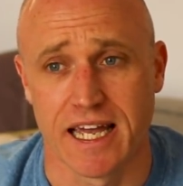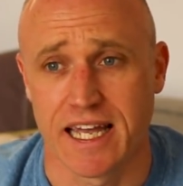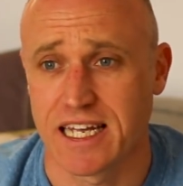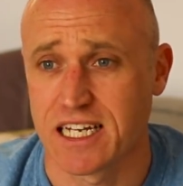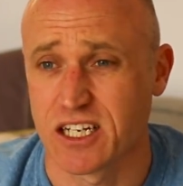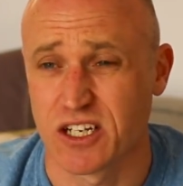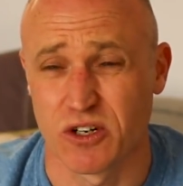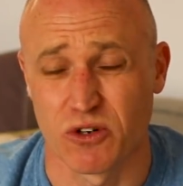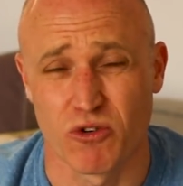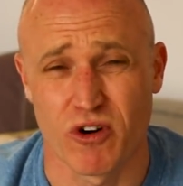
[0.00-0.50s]

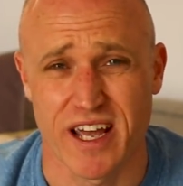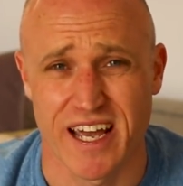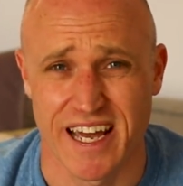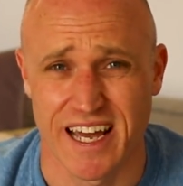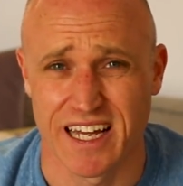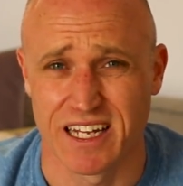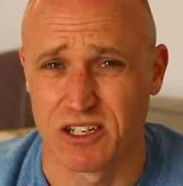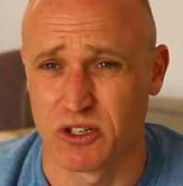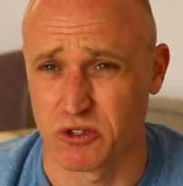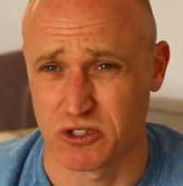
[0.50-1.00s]
In
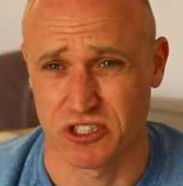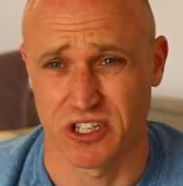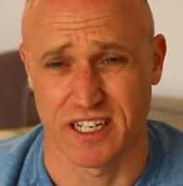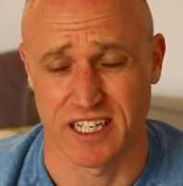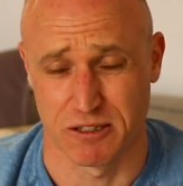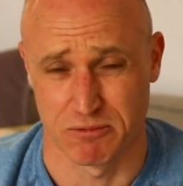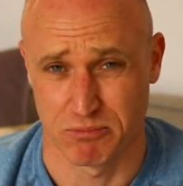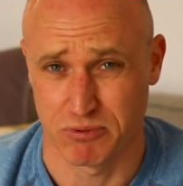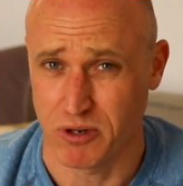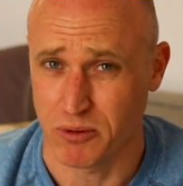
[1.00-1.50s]
Korea, it looks
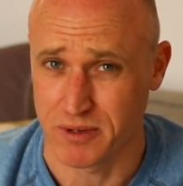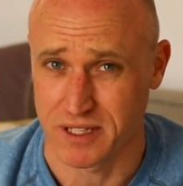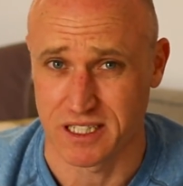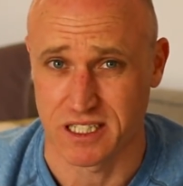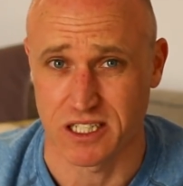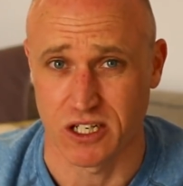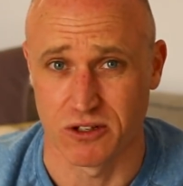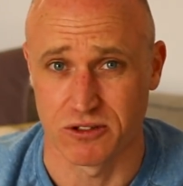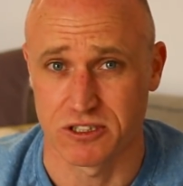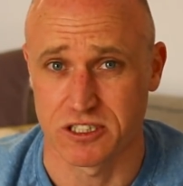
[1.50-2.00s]
like it's probably
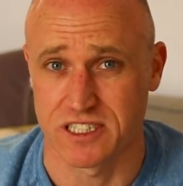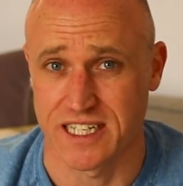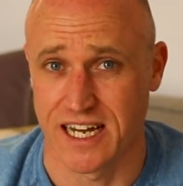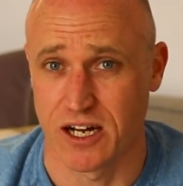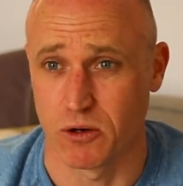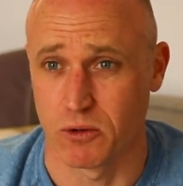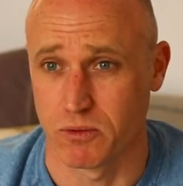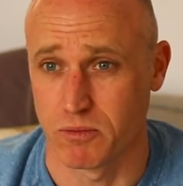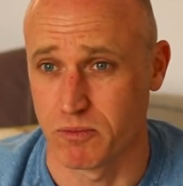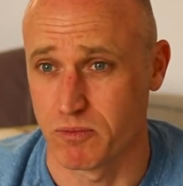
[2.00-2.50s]
going to go on
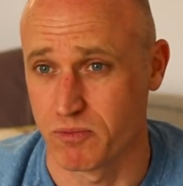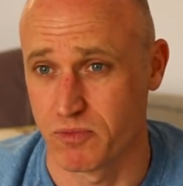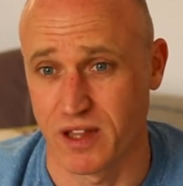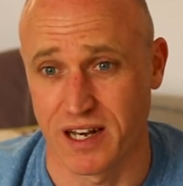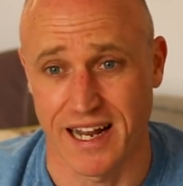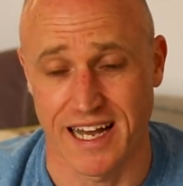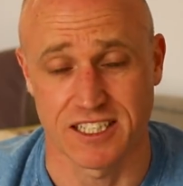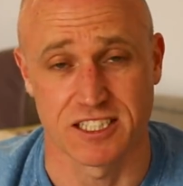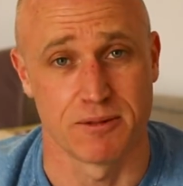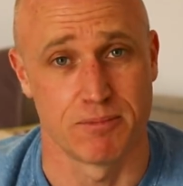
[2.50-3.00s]
sale
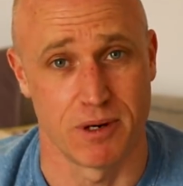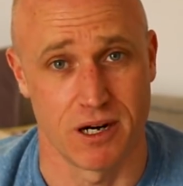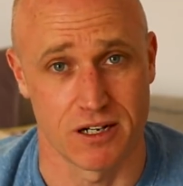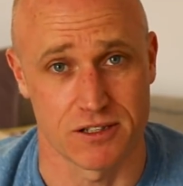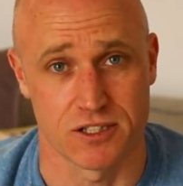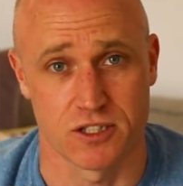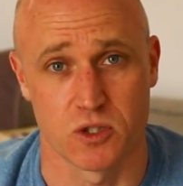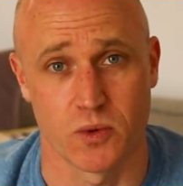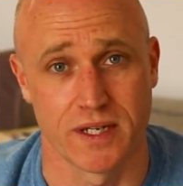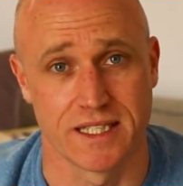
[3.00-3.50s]
the latter
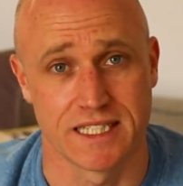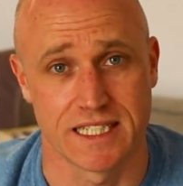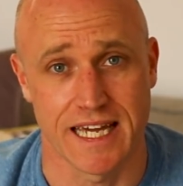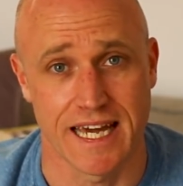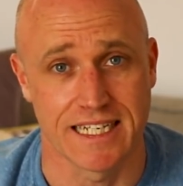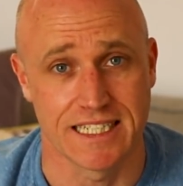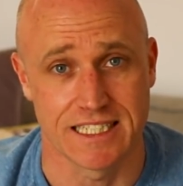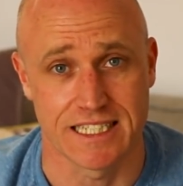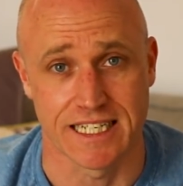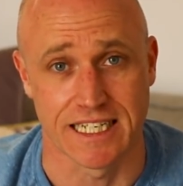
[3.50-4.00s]
part of
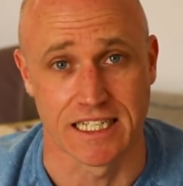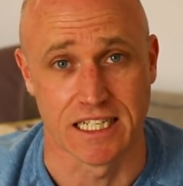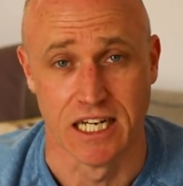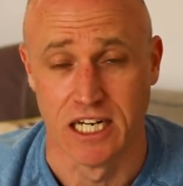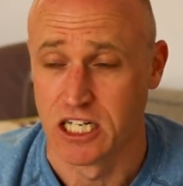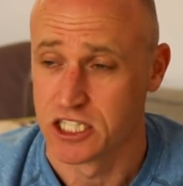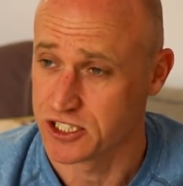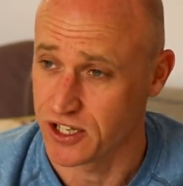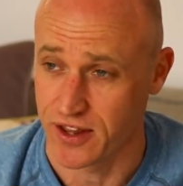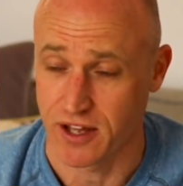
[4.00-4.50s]
2018.
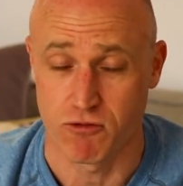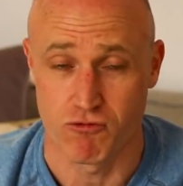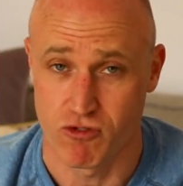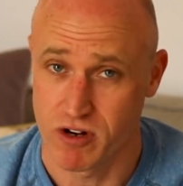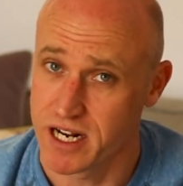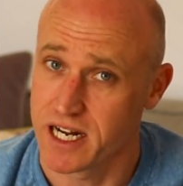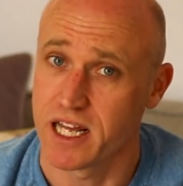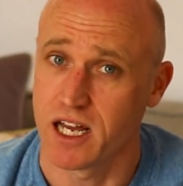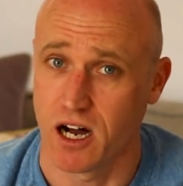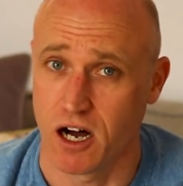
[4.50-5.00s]
So they
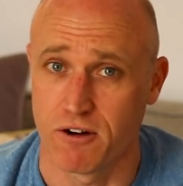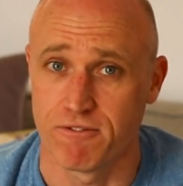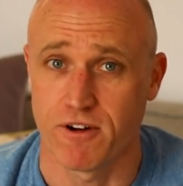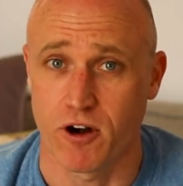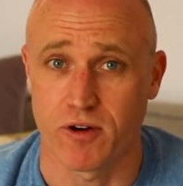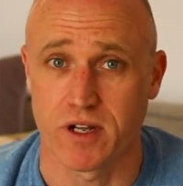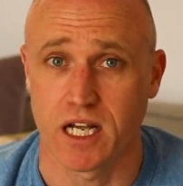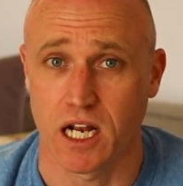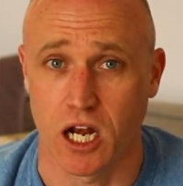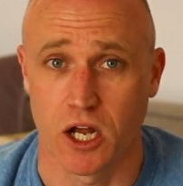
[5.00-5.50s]
really are
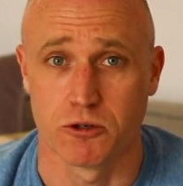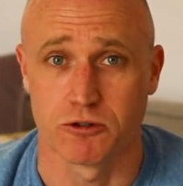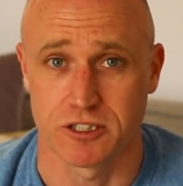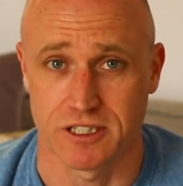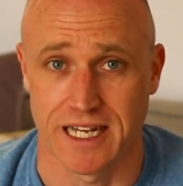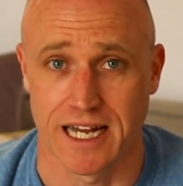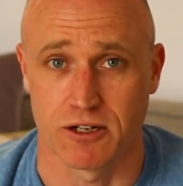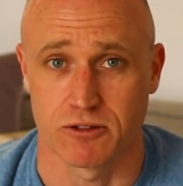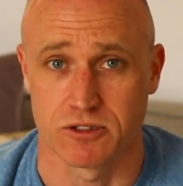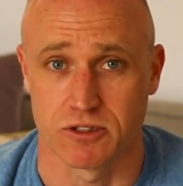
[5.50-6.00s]
very
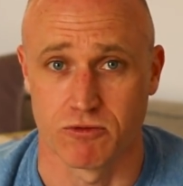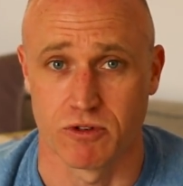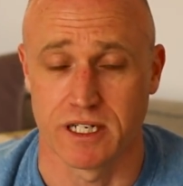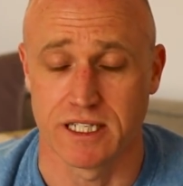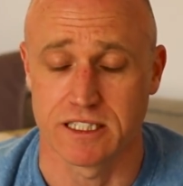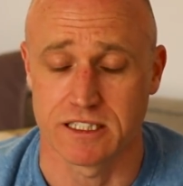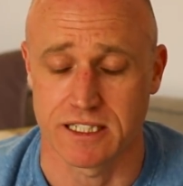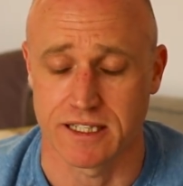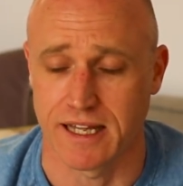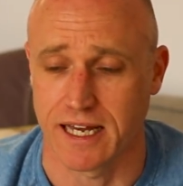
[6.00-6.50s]
close now to
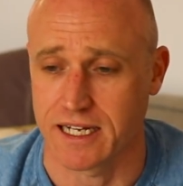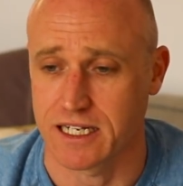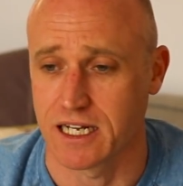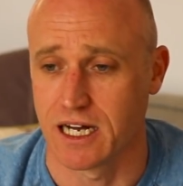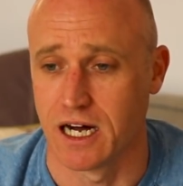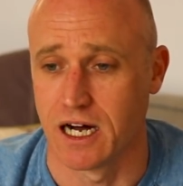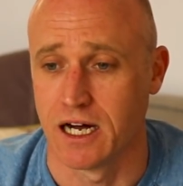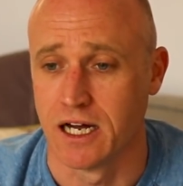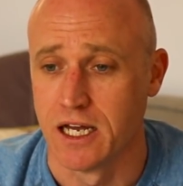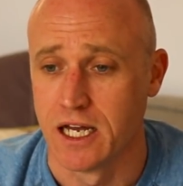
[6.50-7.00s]
releasing that
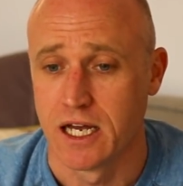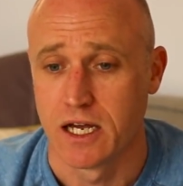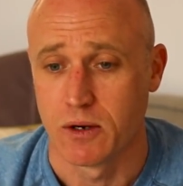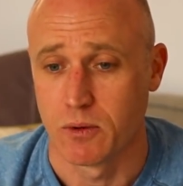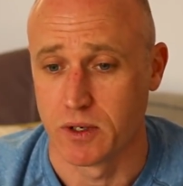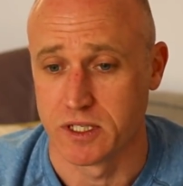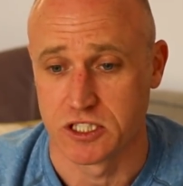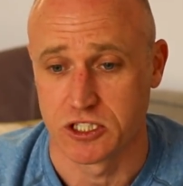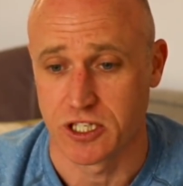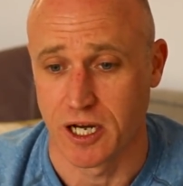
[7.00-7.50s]
car,
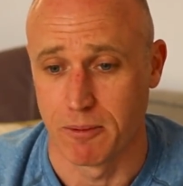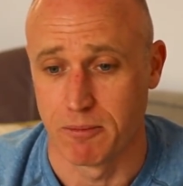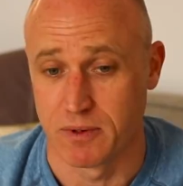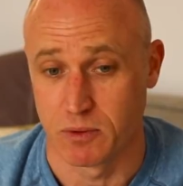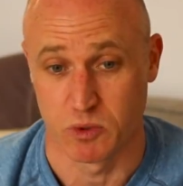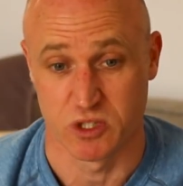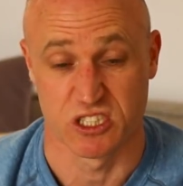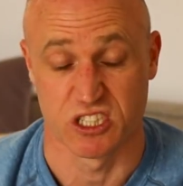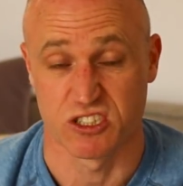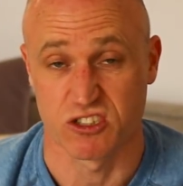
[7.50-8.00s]
which
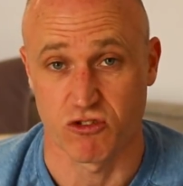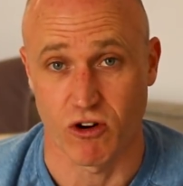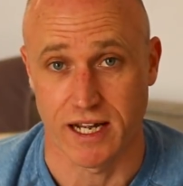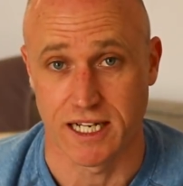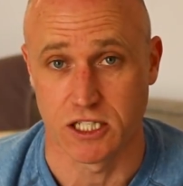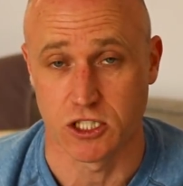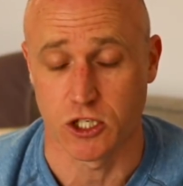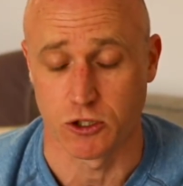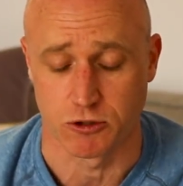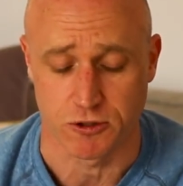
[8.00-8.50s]
is
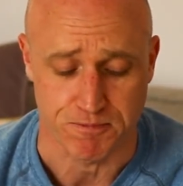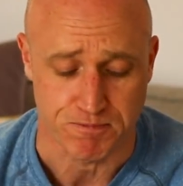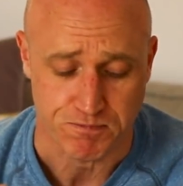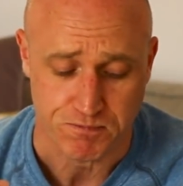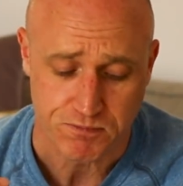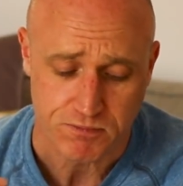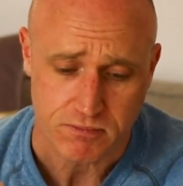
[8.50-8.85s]
great news.